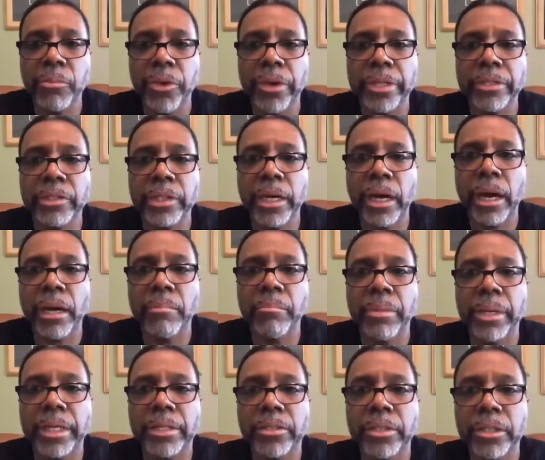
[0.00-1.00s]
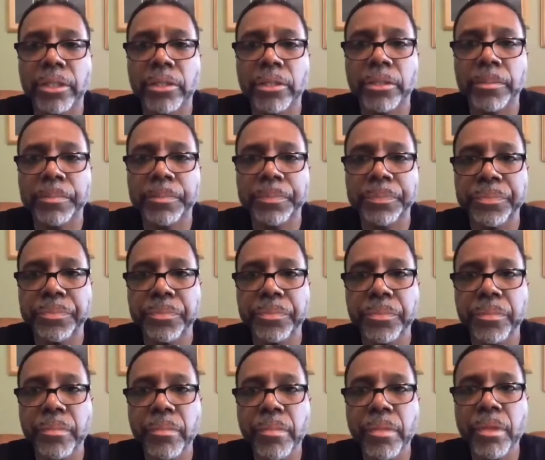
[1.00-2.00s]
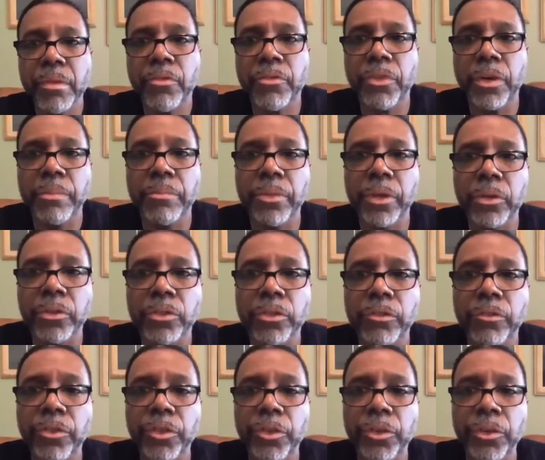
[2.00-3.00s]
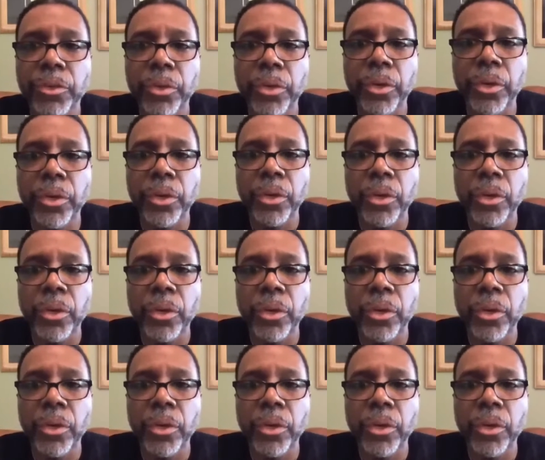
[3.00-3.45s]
Praise God. Blessings from those of you